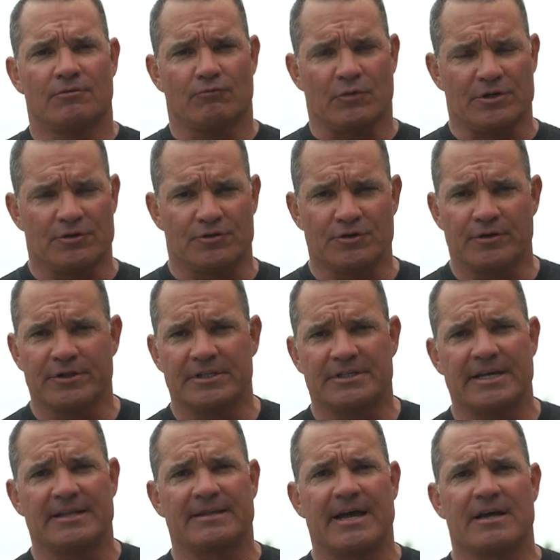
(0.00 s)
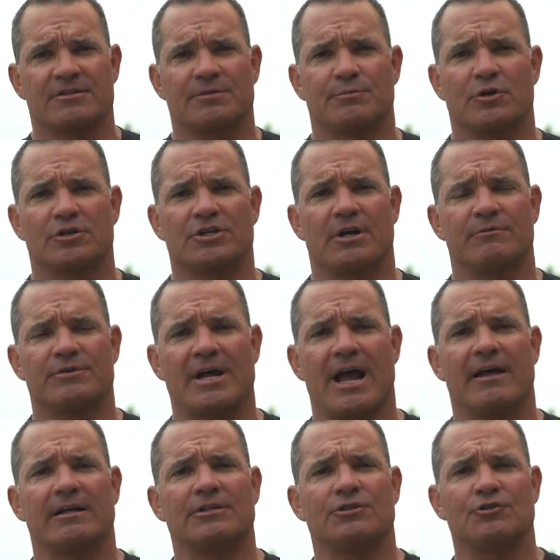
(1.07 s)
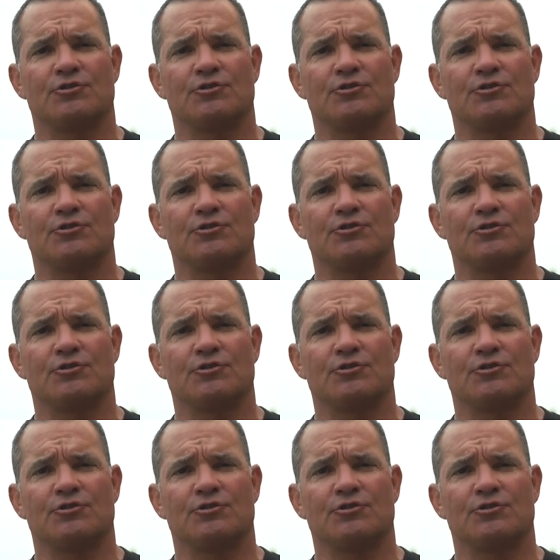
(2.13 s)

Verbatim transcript: when you're doing the 10,000 push up challenge,